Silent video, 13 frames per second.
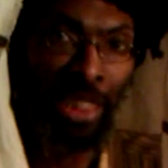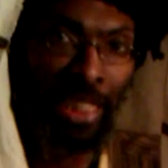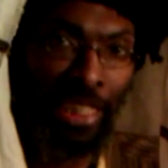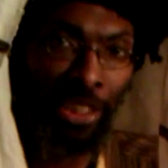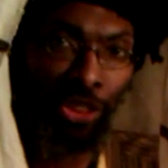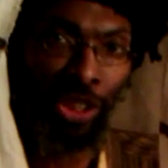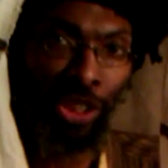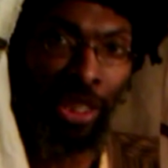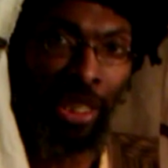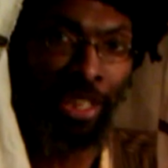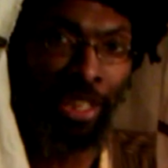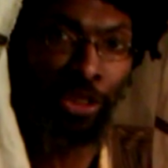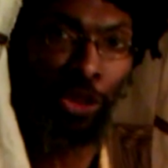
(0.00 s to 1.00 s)
teaching
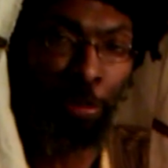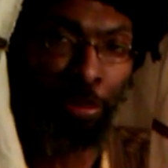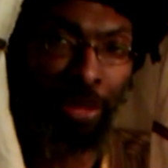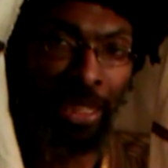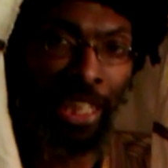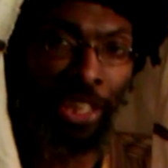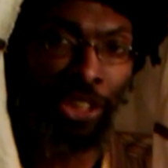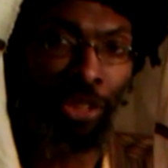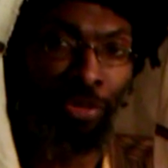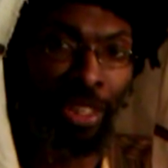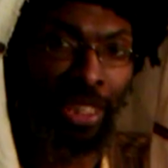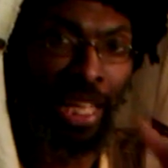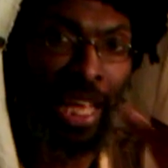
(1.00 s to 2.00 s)
and interpretation of
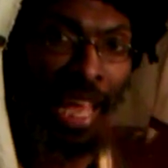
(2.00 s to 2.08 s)
this?